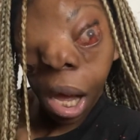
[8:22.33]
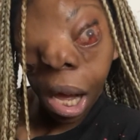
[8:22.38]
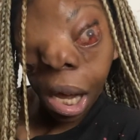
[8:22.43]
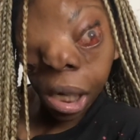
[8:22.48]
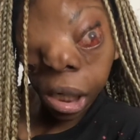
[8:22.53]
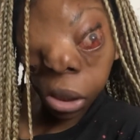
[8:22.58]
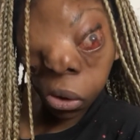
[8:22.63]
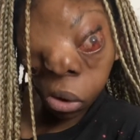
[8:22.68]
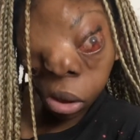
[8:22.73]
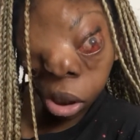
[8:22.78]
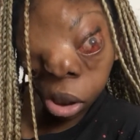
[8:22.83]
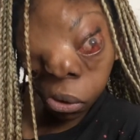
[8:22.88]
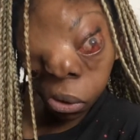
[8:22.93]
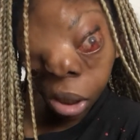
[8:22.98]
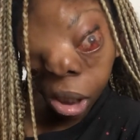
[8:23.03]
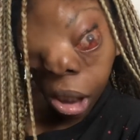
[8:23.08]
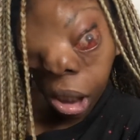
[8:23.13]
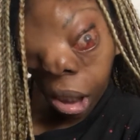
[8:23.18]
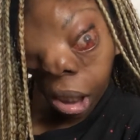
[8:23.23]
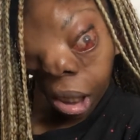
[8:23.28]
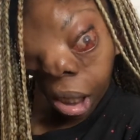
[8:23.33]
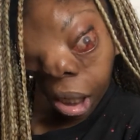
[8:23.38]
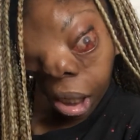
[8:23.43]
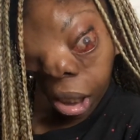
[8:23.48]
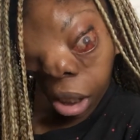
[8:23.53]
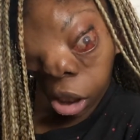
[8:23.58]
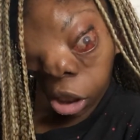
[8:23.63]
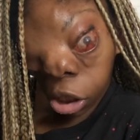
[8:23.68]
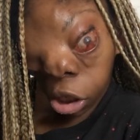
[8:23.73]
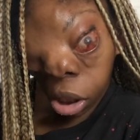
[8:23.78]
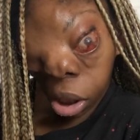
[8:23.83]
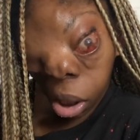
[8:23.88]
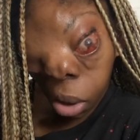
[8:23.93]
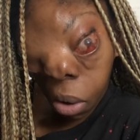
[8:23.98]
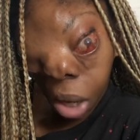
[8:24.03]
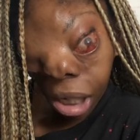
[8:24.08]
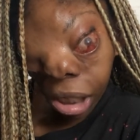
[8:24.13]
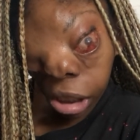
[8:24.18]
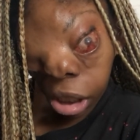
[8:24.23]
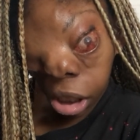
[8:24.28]
I don't usually check, even though
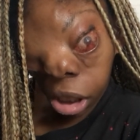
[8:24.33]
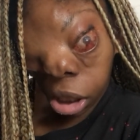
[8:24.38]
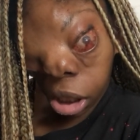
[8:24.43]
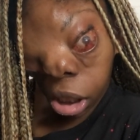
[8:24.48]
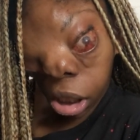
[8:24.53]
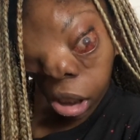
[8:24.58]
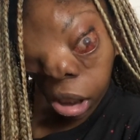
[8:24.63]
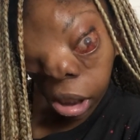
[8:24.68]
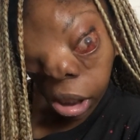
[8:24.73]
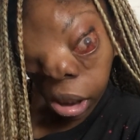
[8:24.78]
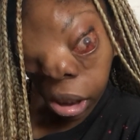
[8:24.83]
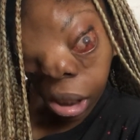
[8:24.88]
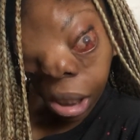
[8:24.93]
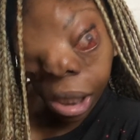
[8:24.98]
I can see it.